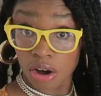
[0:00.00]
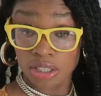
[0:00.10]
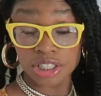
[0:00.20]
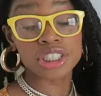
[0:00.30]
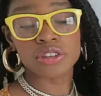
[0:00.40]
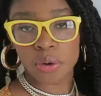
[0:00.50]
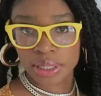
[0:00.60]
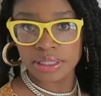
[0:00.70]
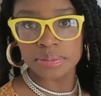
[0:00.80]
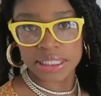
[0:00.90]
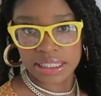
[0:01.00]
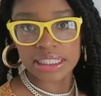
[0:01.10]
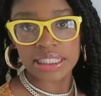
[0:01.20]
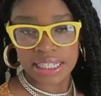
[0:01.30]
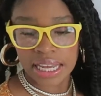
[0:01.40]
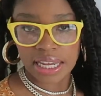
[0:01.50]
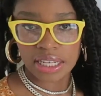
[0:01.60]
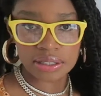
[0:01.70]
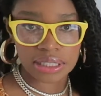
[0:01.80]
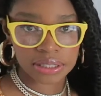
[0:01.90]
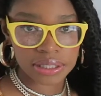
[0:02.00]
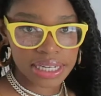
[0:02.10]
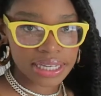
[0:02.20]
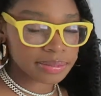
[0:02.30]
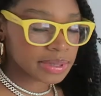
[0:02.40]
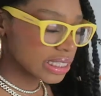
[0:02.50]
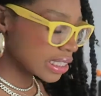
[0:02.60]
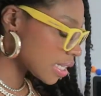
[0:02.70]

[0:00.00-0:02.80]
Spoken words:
you're going to be staying using grams,